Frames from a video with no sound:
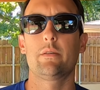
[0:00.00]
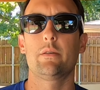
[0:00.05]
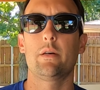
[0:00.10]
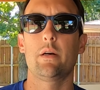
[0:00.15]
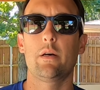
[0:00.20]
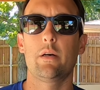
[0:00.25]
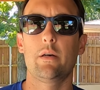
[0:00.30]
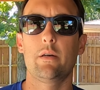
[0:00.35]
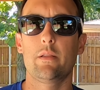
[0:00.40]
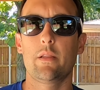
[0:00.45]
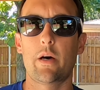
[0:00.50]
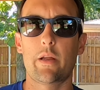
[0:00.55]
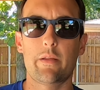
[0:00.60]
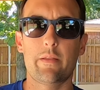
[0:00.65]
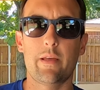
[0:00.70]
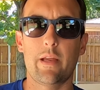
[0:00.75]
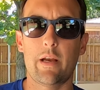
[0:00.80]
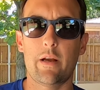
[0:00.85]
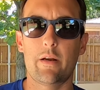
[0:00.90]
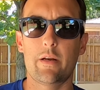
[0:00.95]
a lot of
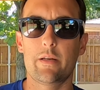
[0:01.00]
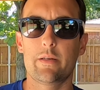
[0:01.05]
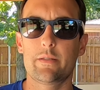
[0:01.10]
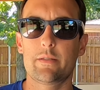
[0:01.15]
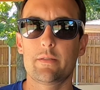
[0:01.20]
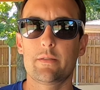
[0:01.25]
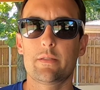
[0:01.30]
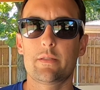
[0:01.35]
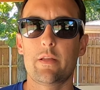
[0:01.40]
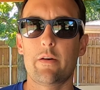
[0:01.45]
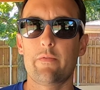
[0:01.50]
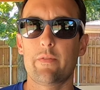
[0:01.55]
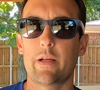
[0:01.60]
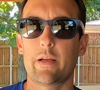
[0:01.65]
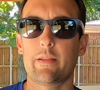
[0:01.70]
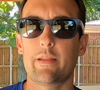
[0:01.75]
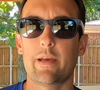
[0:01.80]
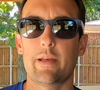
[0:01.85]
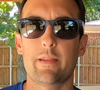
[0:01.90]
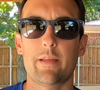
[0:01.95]
the areas and stuff
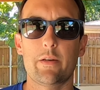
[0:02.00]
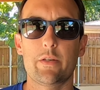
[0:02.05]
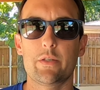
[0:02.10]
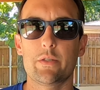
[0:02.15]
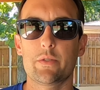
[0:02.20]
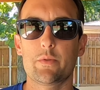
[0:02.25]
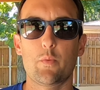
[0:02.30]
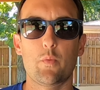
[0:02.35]
like that that just